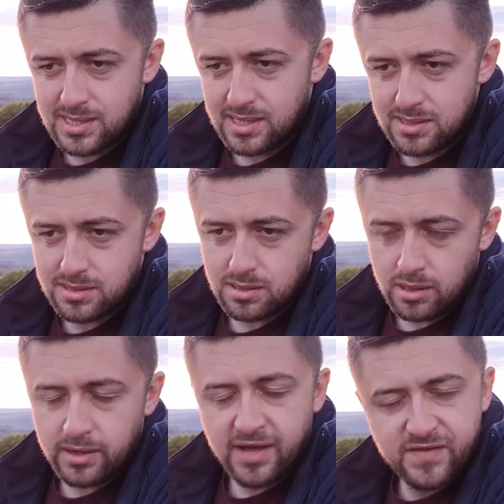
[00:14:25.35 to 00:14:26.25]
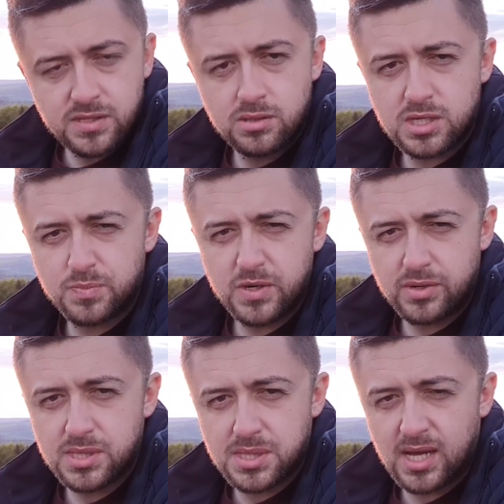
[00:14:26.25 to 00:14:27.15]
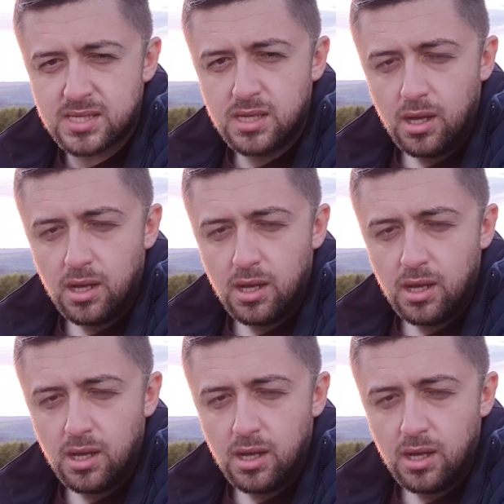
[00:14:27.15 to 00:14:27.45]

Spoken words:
and her having to experience that.